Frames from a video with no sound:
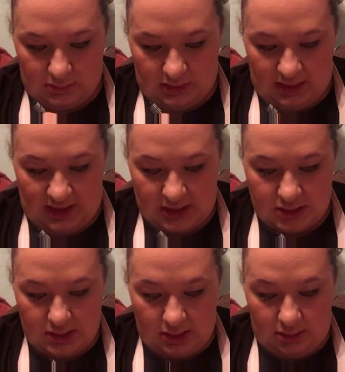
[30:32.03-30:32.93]
It's
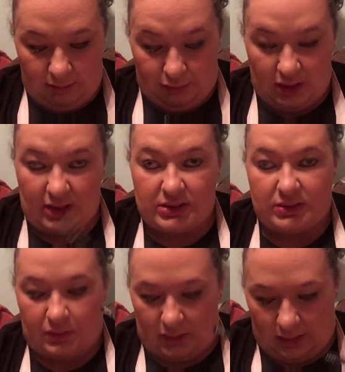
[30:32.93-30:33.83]
actually a good brand
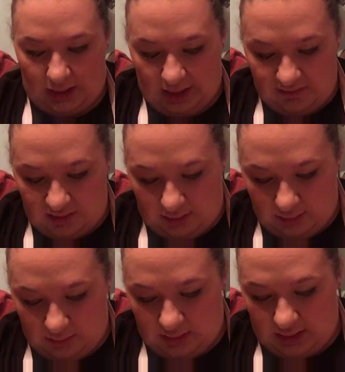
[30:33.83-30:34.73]
one. I have
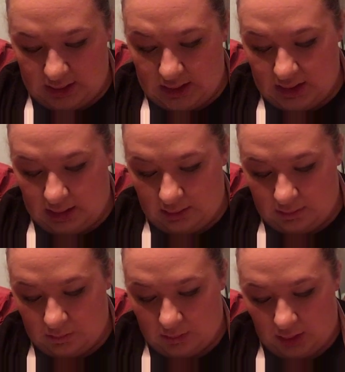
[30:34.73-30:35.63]
another one, like I said,
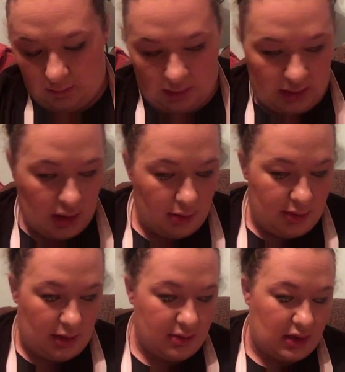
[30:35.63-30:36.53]
when I run out, but
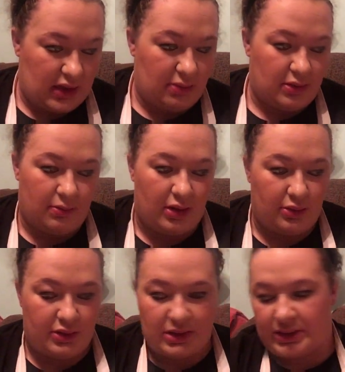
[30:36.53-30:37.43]
I'm going to keep them
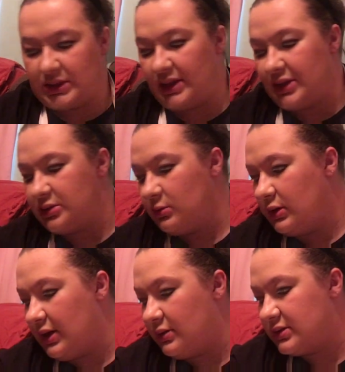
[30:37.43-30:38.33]
both until I do run
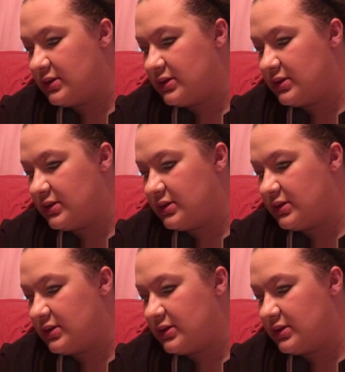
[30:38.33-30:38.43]
out.